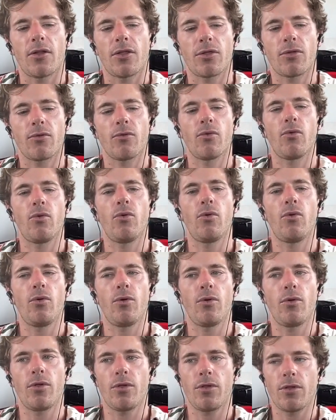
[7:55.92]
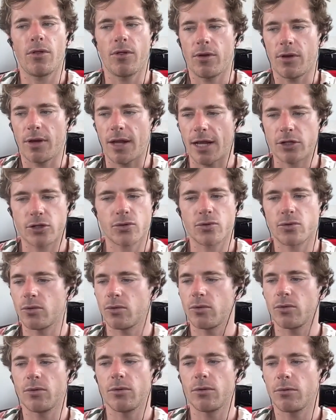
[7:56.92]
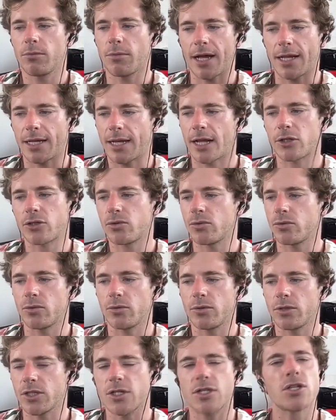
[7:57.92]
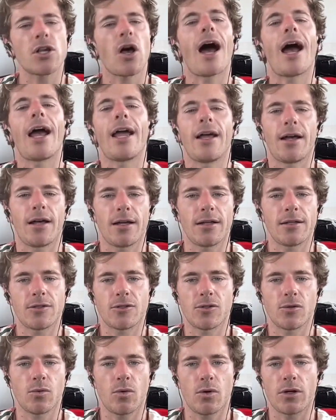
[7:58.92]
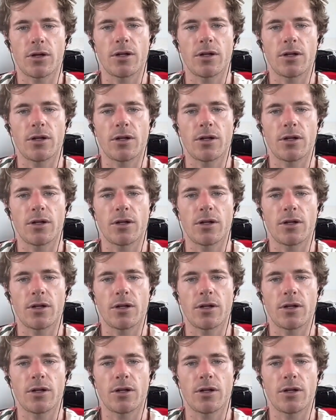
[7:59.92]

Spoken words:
through my natural desire to want